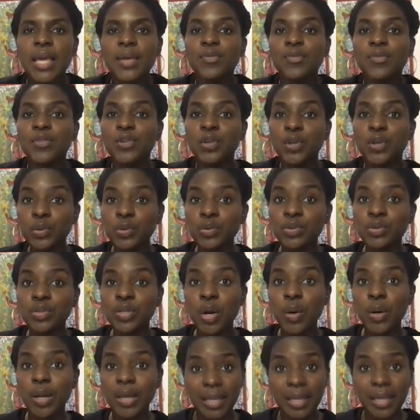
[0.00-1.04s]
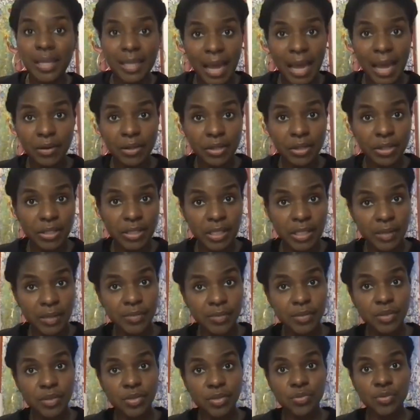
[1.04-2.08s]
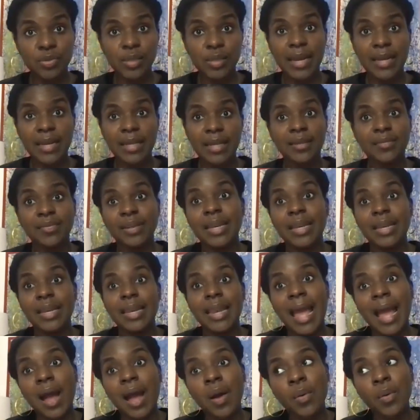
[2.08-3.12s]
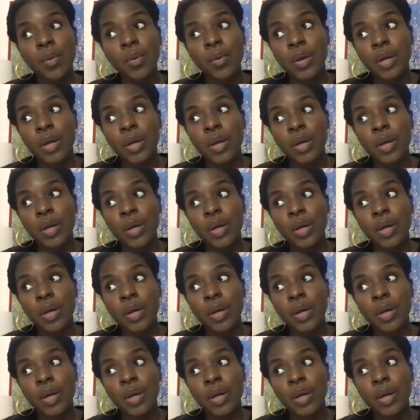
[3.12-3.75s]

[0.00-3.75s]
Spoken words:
If you don't allow yourselves to do that even now,